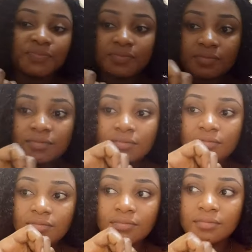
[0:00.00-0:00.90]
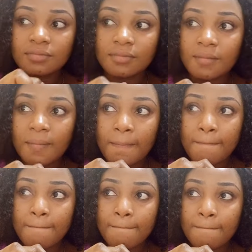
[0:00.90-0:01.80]

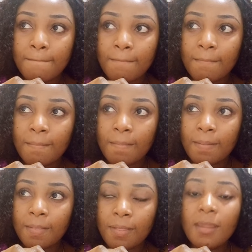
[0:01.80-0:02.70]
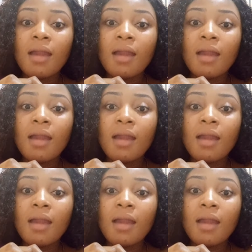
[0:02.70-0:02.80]
Nobody speaks.